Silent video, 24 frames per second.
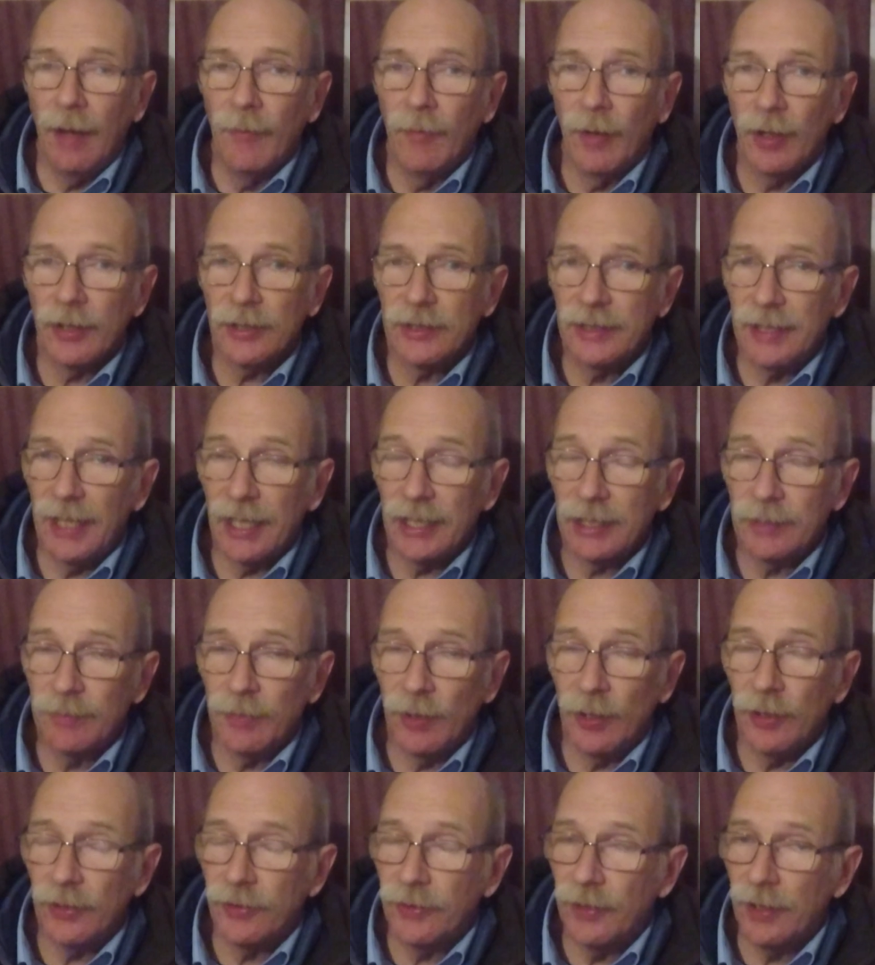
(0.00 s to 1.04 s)
Amongst the
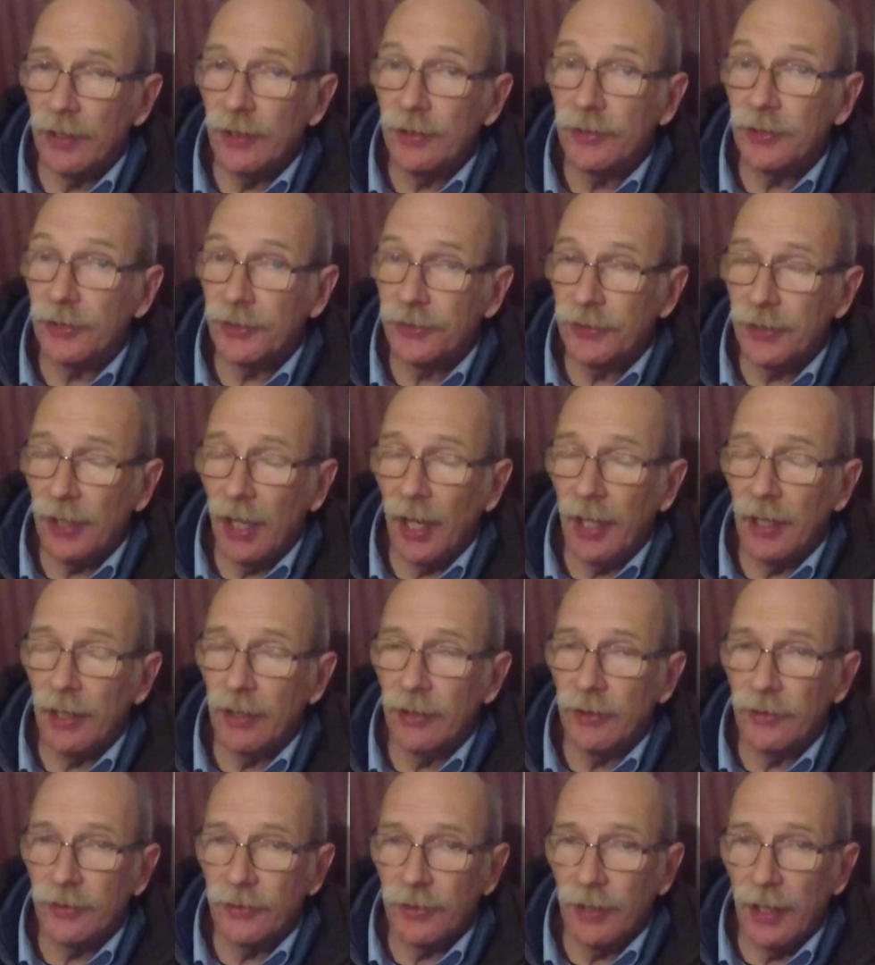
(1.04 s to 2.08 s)
experts, there is a
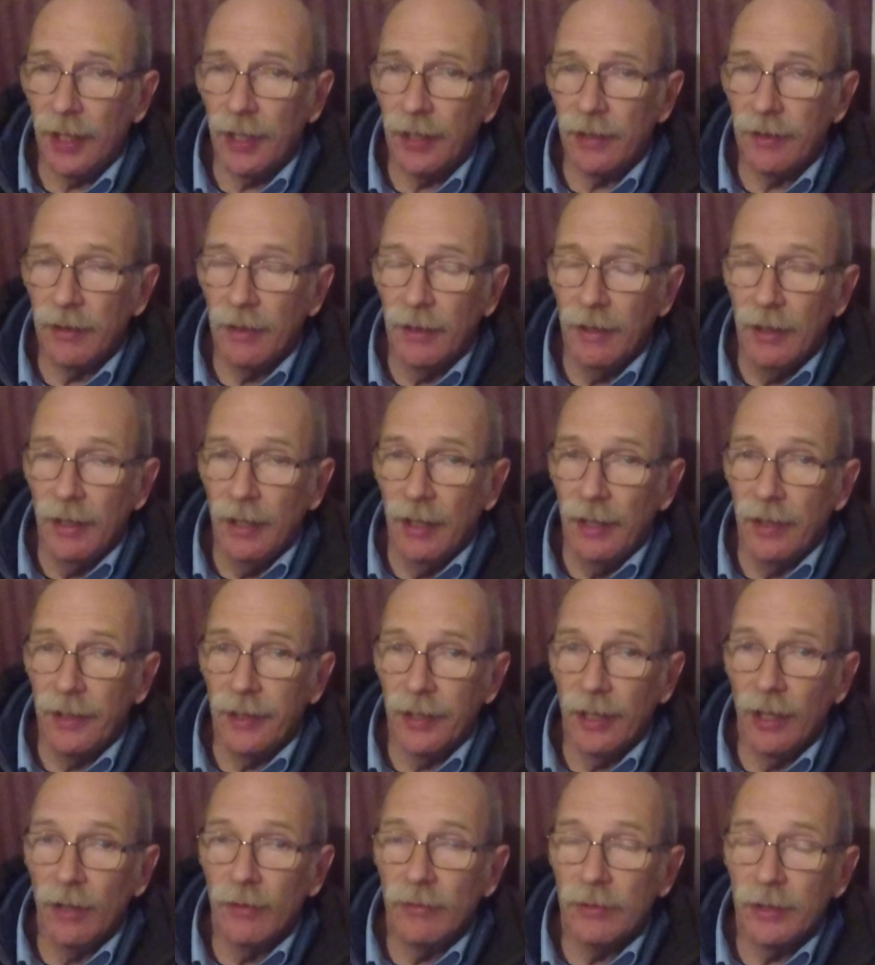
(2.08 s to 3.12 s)
silence, and
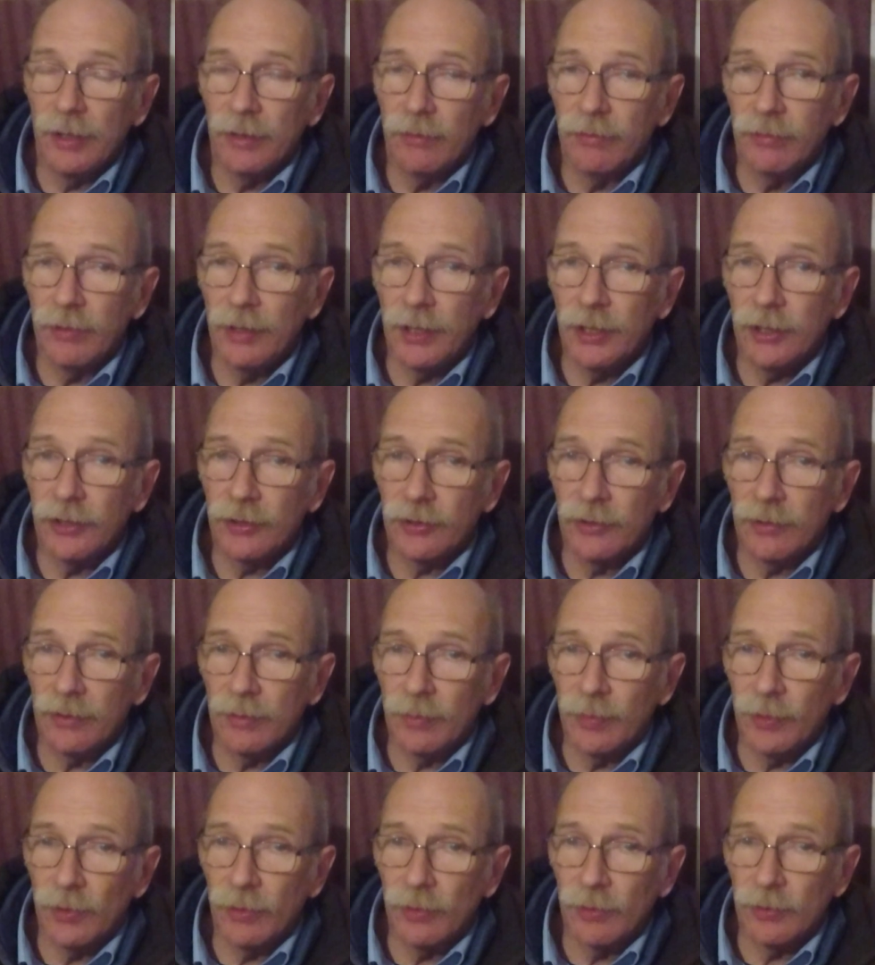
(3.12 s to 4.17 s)
the only
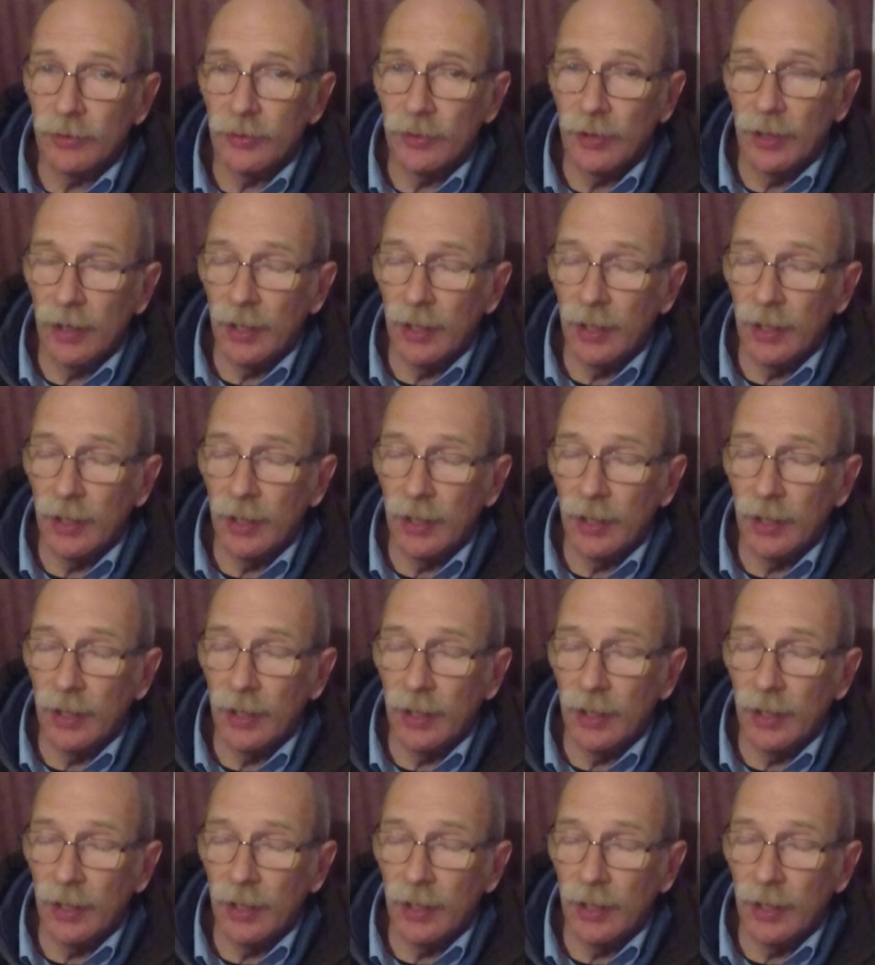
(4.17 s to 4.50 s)
reasonable